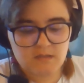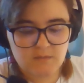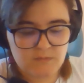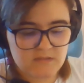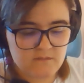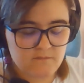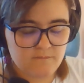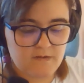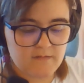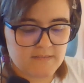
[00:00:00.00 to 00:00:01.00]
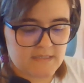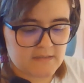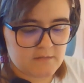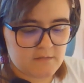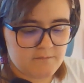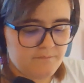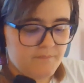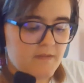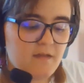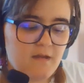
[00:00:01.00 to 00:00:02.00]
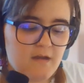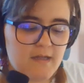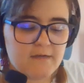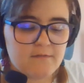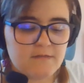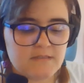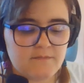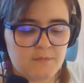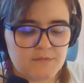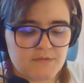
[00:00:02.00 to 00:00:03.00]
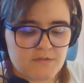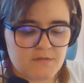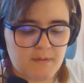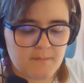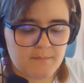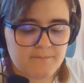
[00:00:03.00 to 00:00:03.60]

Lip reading: It was very technical. I increased the voltage to the pump.